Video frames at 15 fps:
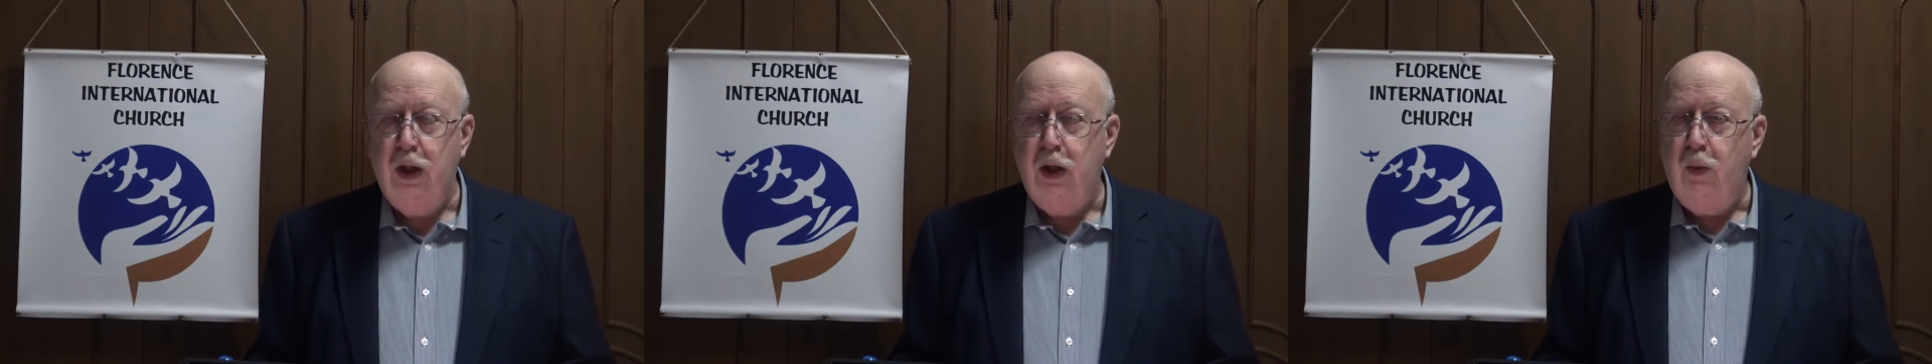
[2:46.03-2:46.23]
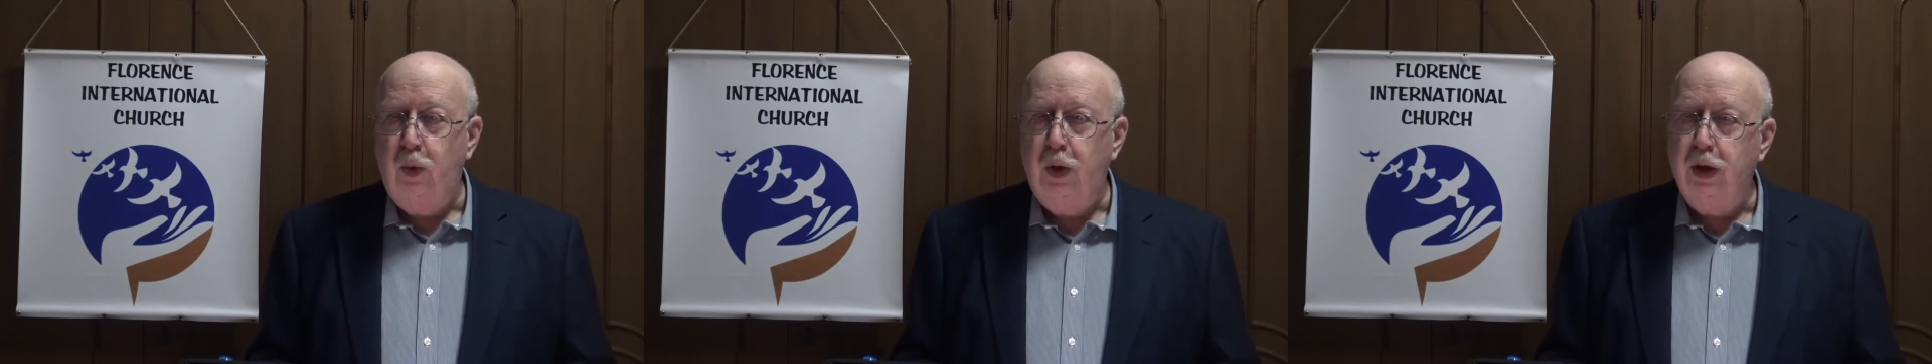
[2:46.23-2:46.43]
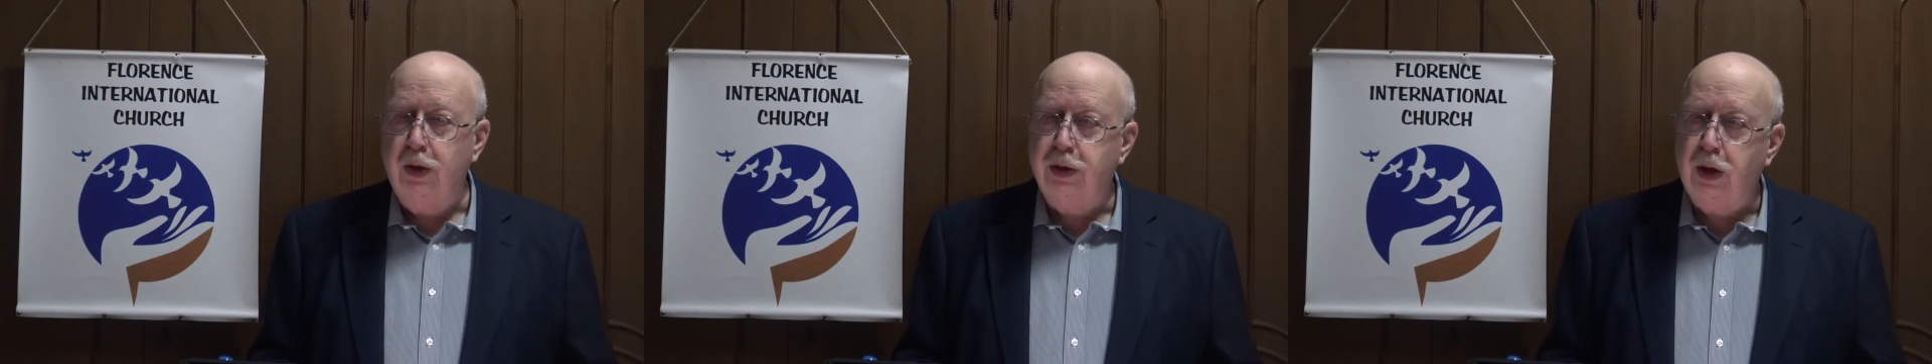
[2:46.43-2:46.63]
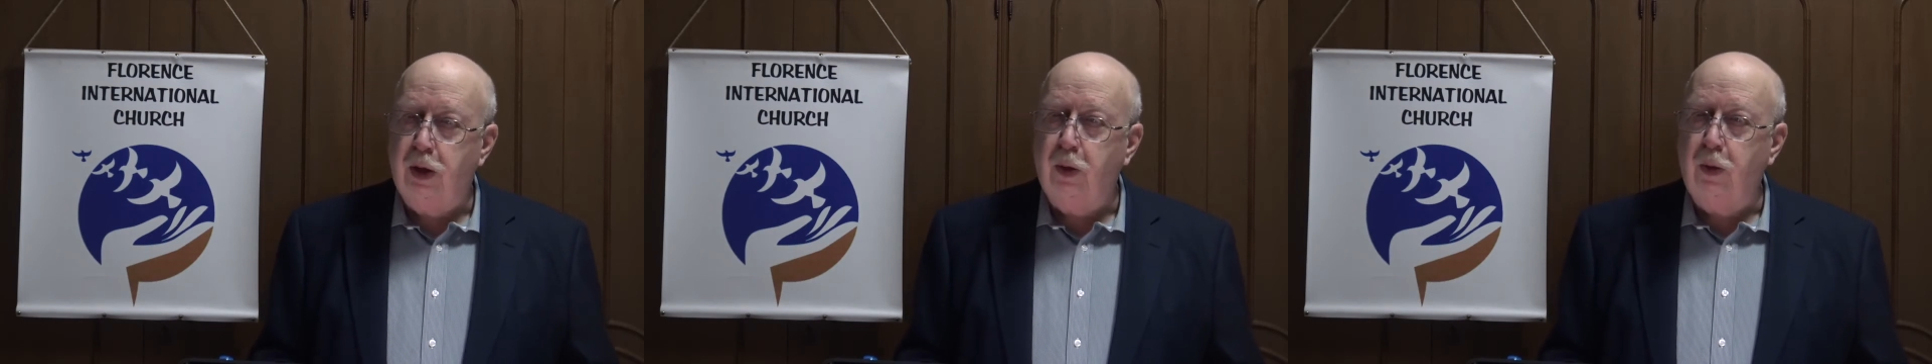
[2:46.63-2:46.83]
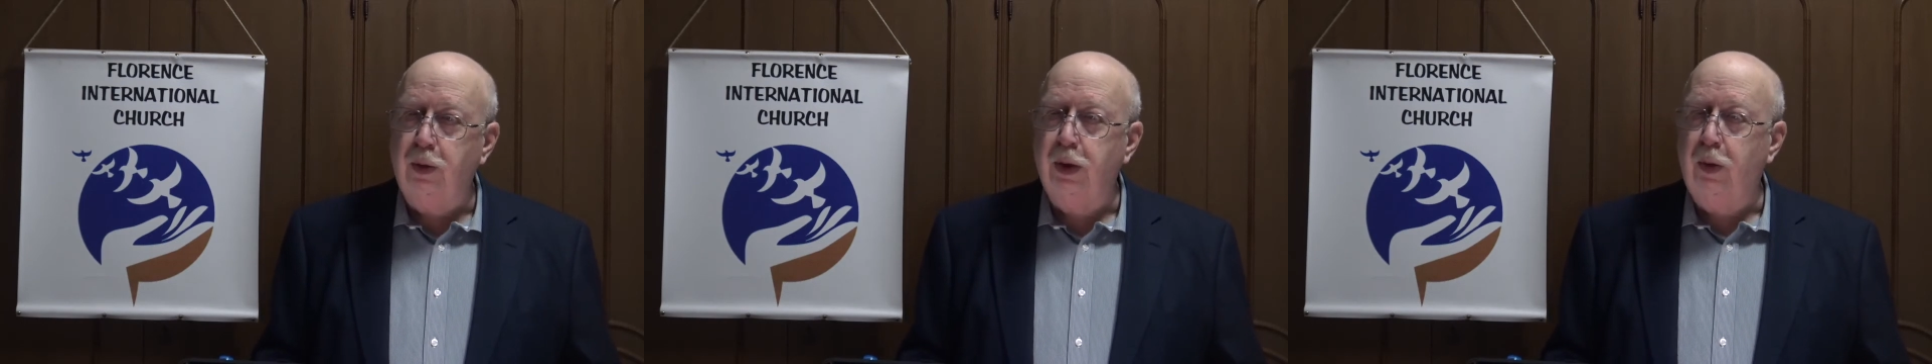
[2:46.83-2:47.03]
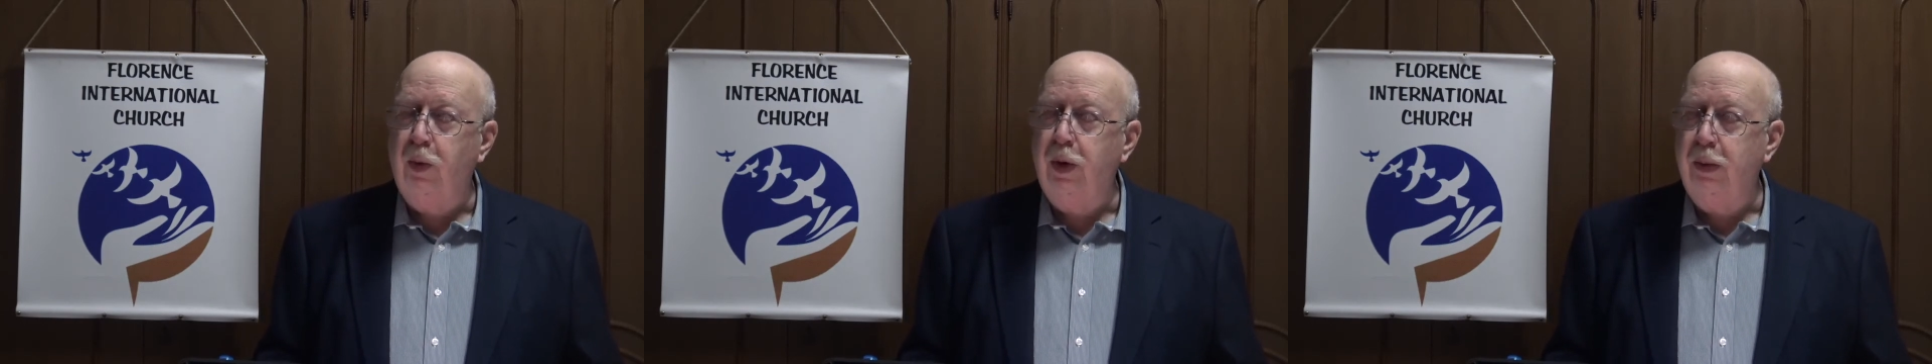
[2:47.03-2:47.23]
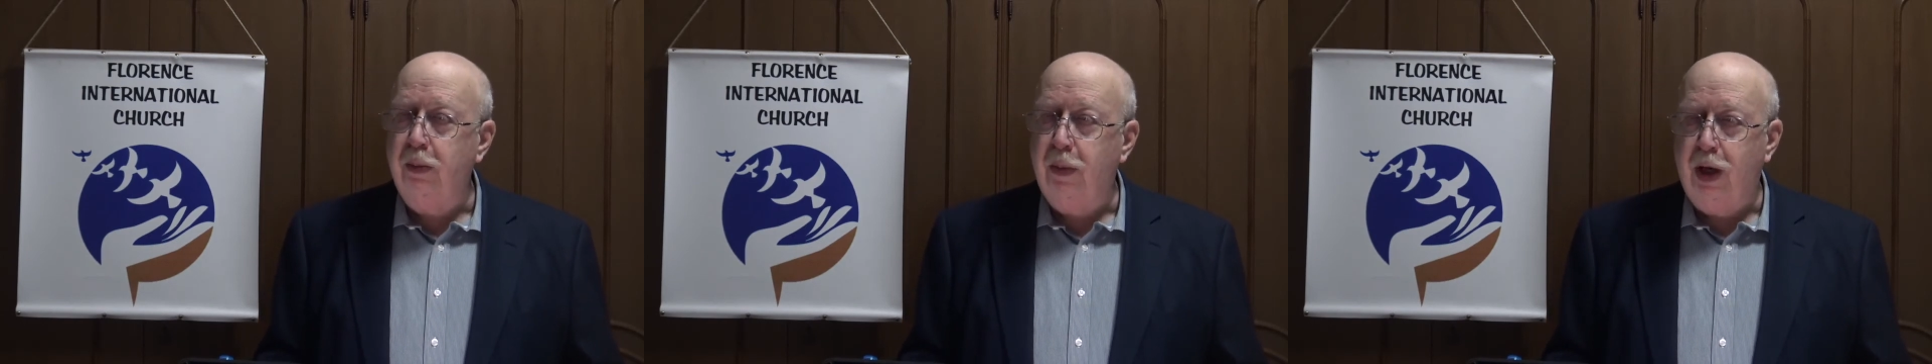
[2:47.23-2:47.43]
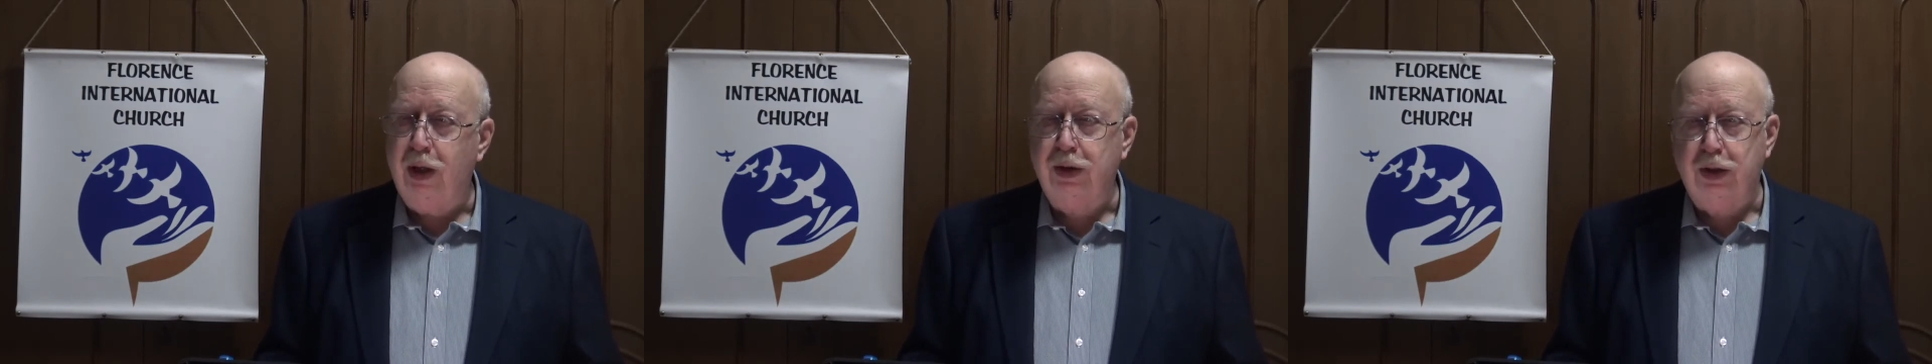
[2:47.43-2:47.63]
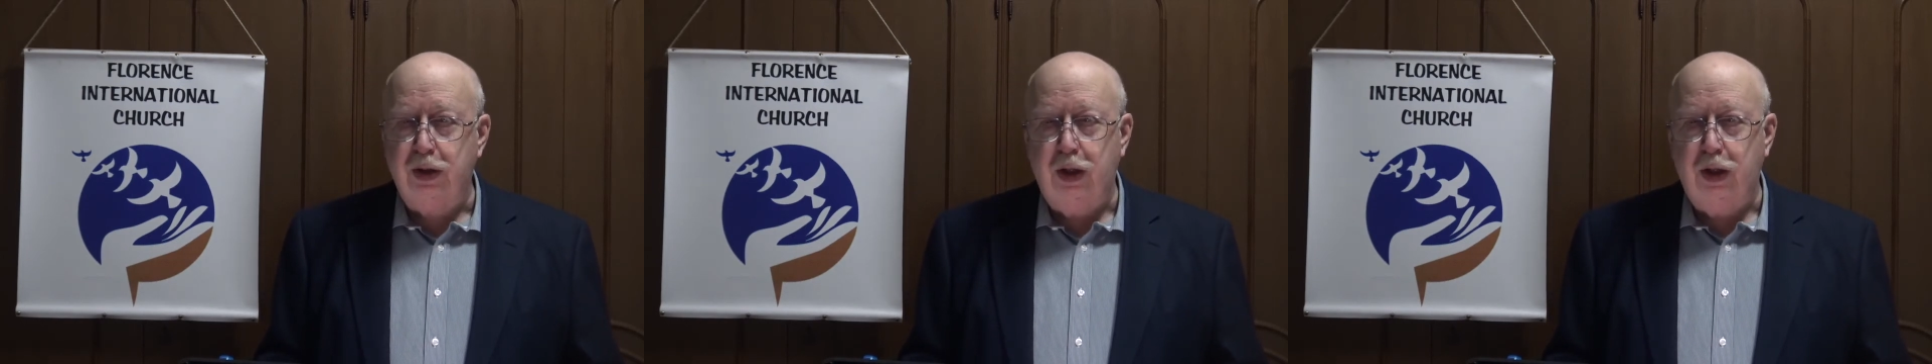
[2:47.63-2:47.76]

we're told that we must